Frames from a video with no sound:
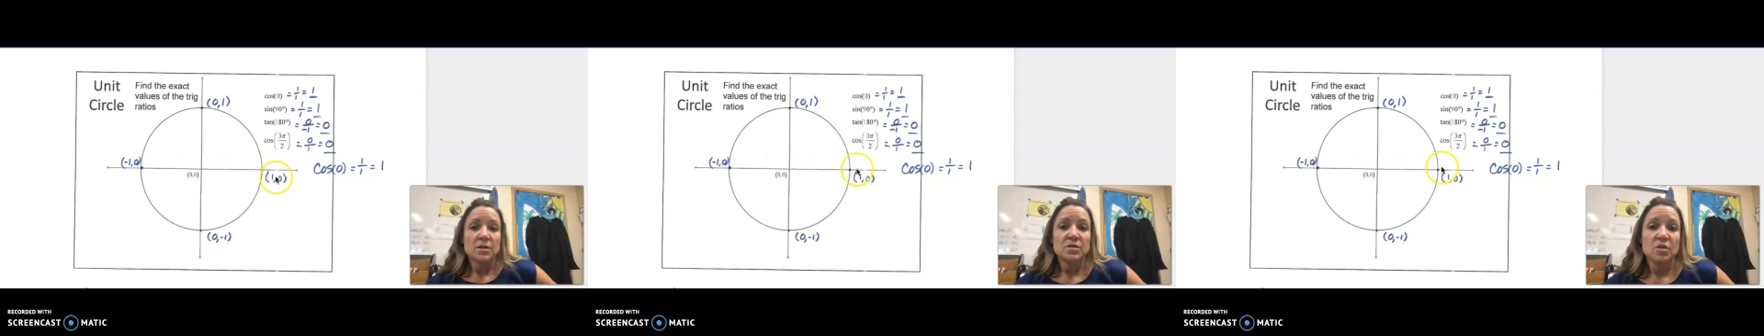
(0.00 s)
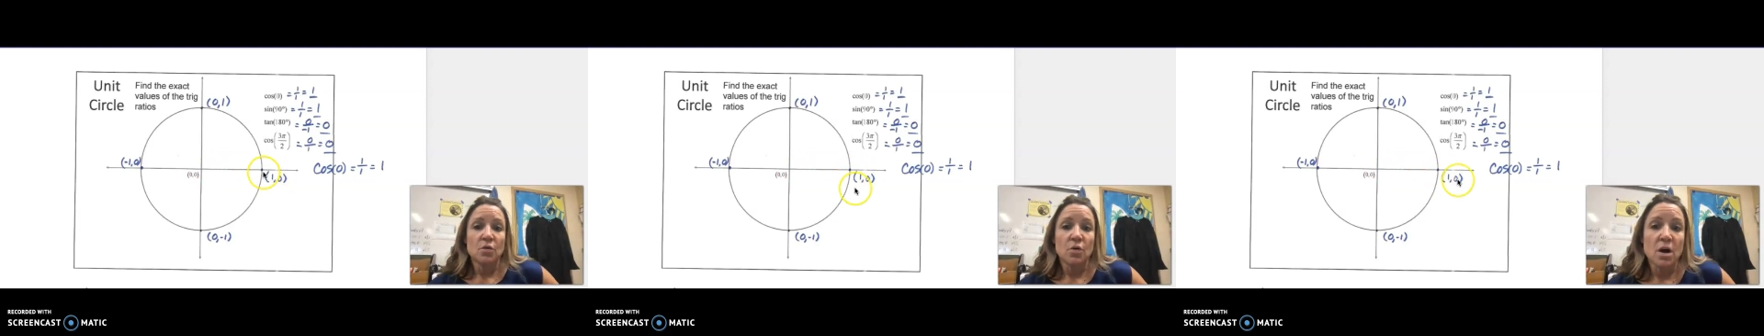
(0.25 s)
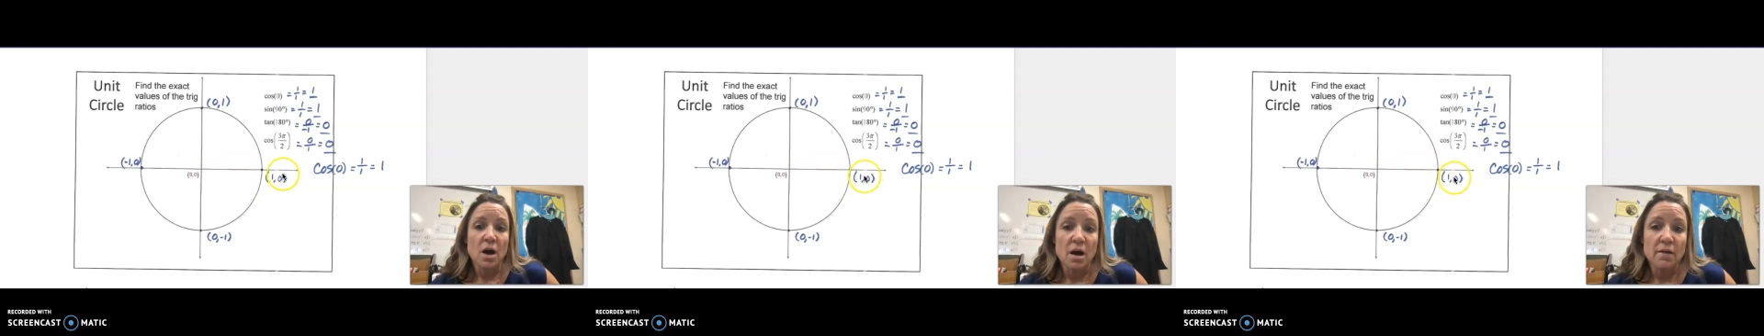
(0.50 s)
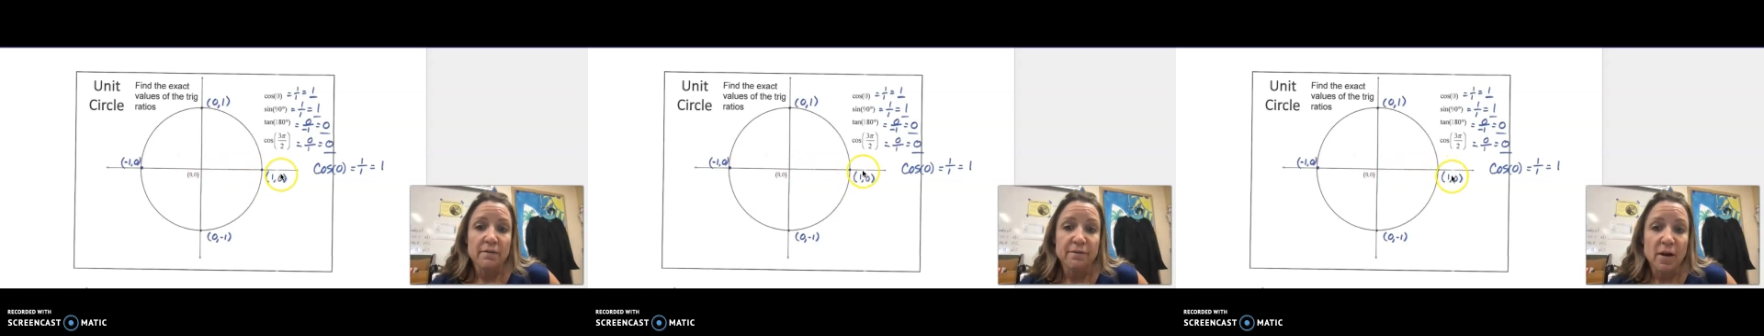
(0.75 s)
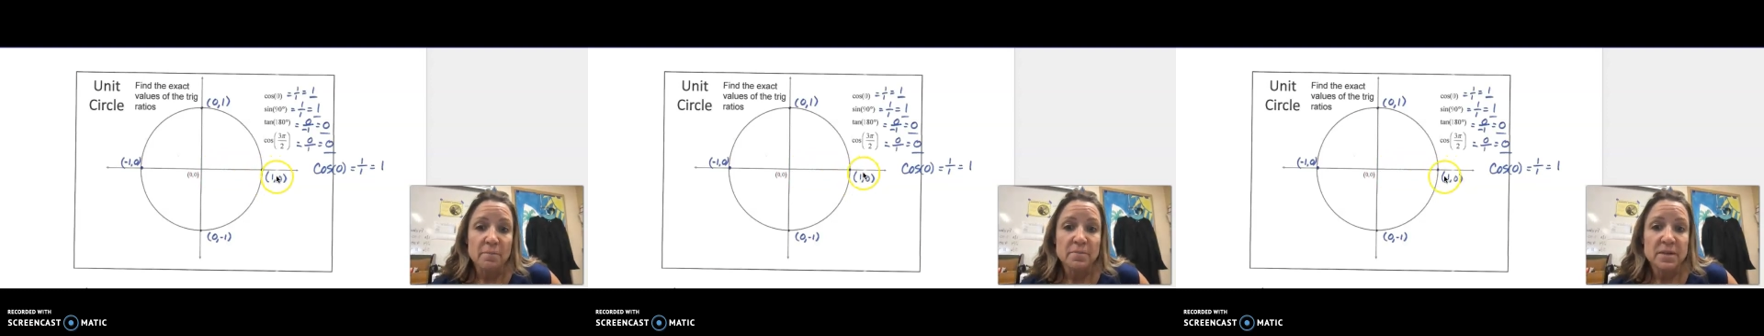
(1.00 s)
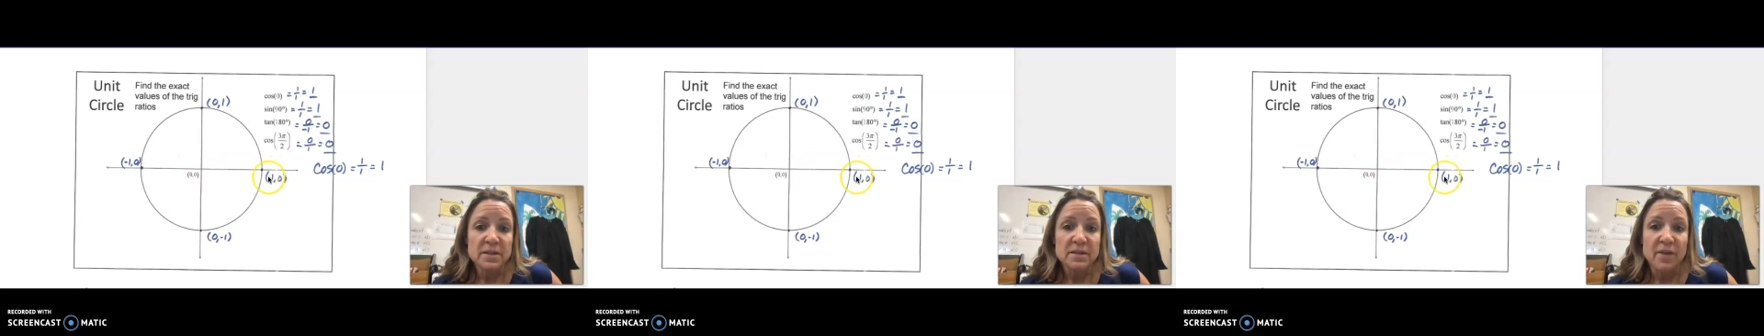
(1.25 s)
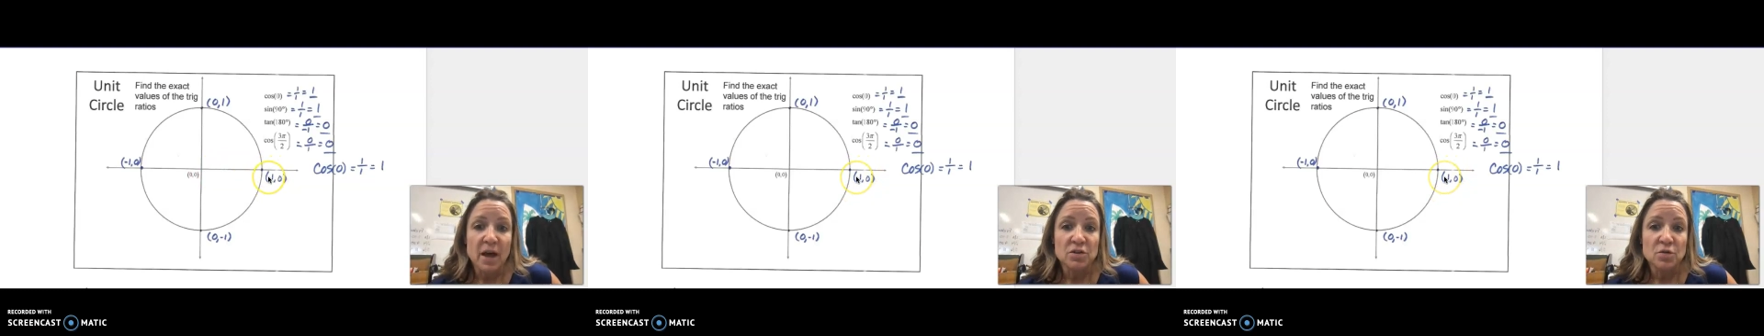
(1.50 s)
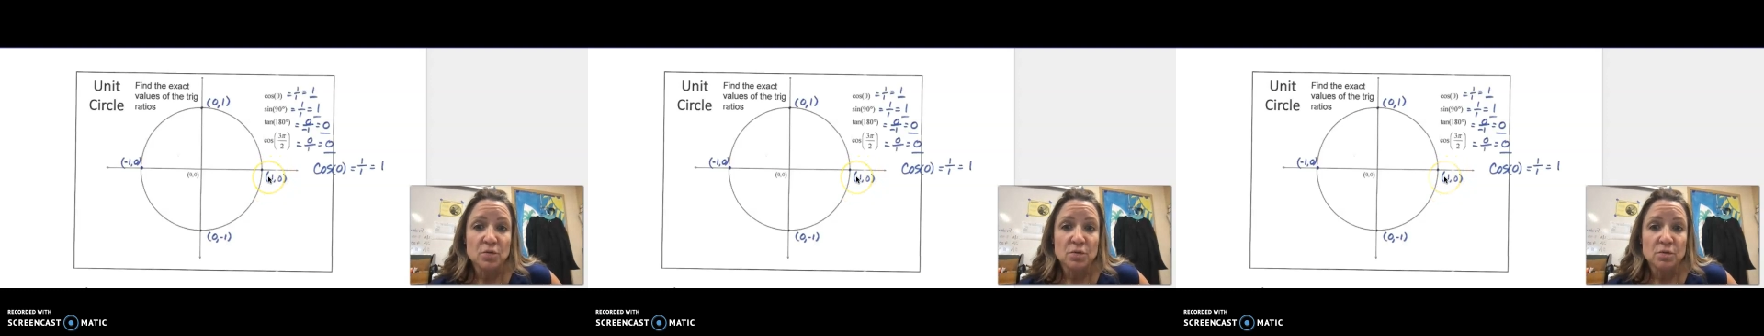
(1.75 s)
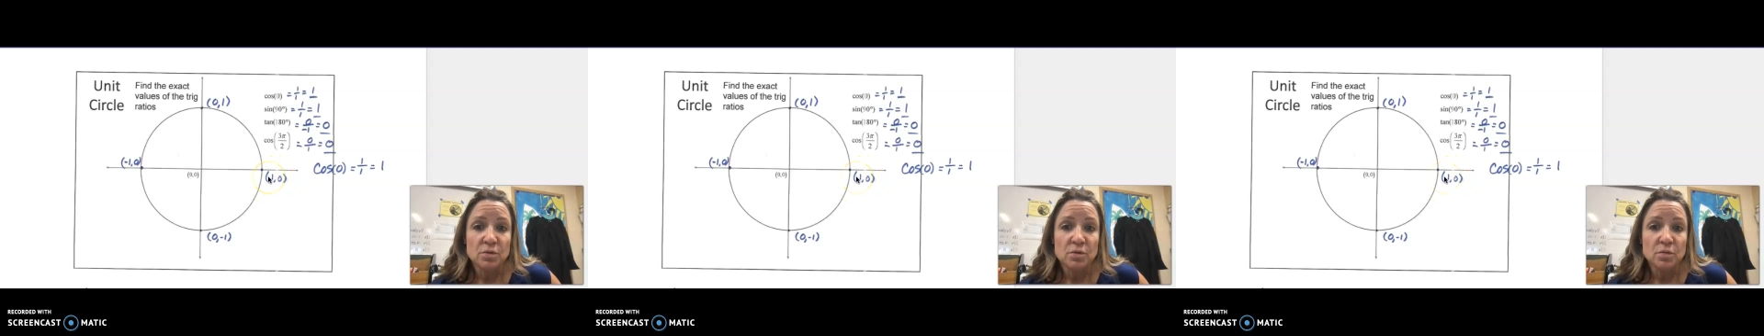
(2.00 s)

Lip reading: So from this value,